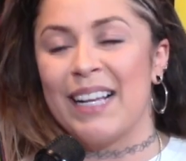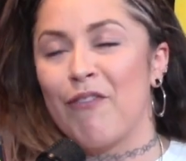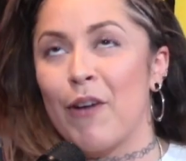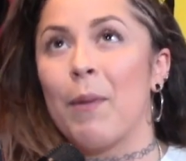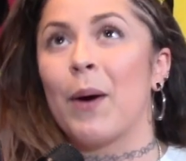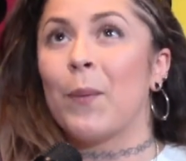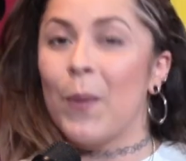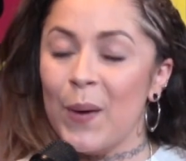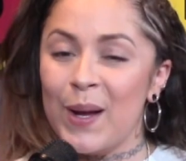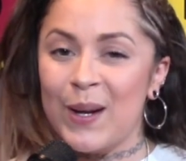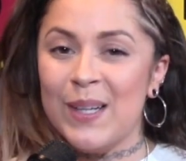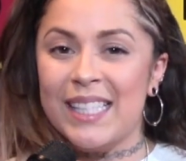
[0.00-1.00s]
from our
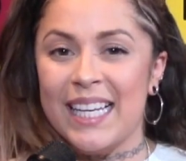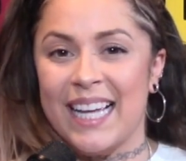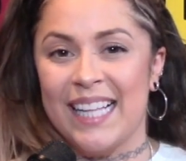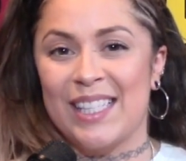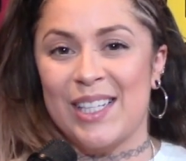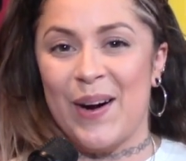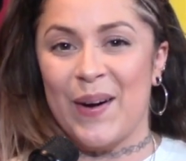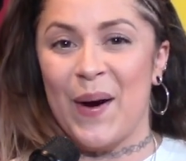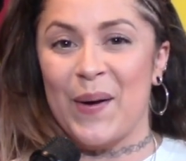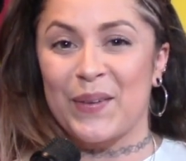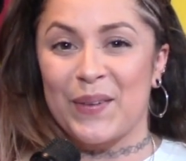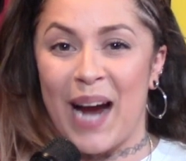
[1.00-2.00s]
Warriors against our
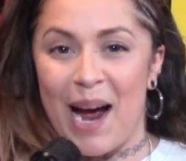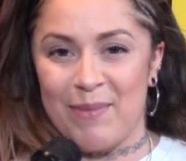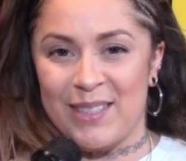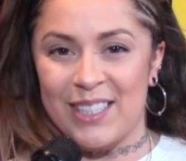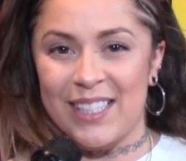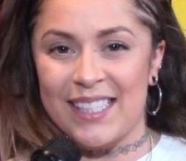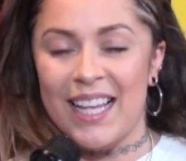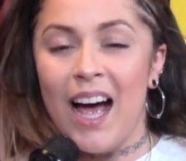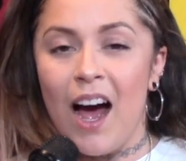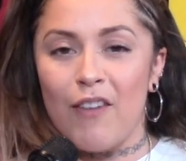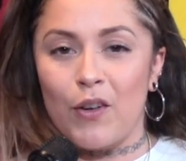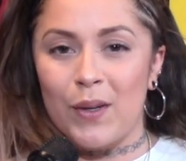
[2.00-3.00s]
Raptors.
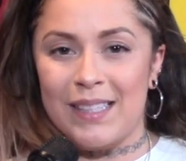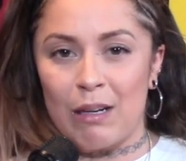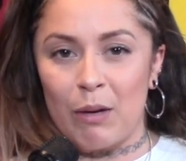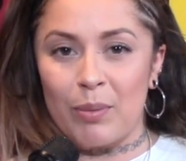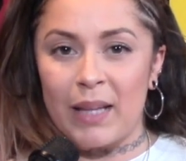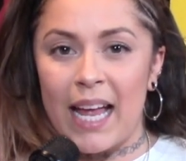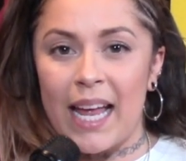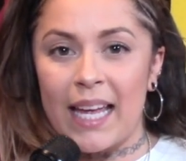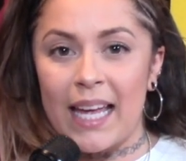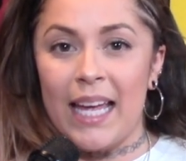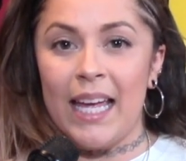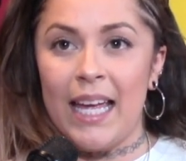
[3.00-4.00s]
Of course, they were
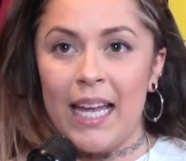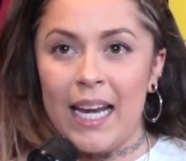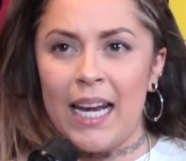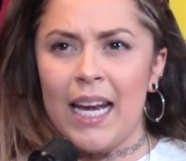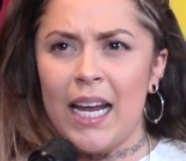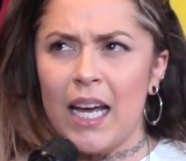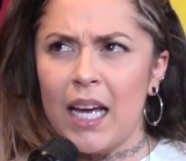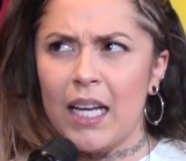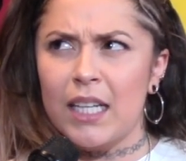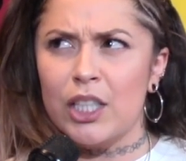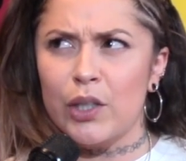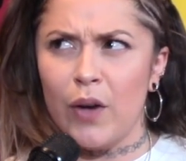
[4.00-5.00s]
playing in
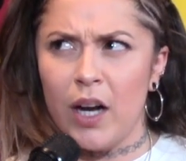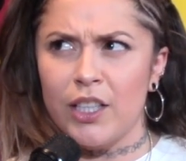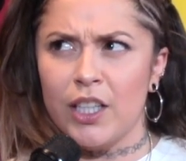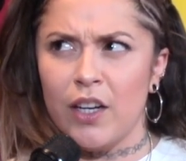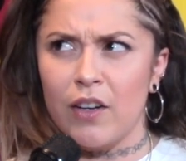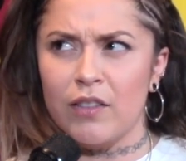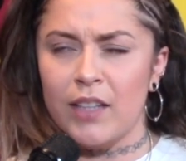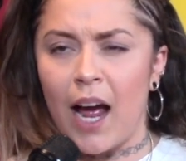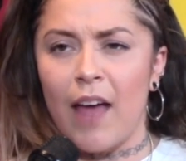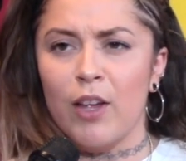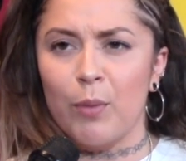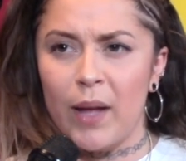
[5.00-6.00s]
Toronto.
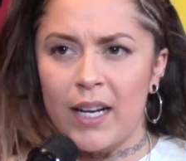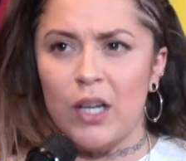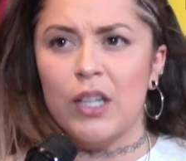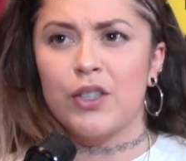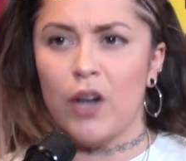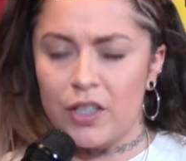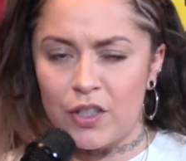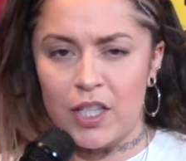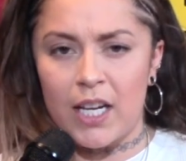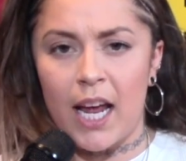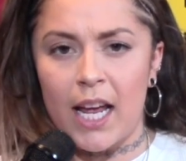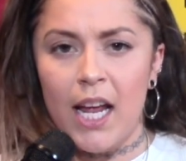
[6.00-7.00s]
Yeah, they're playing in Toronto
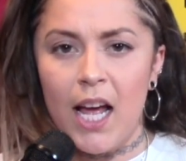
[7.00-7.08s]
tonight.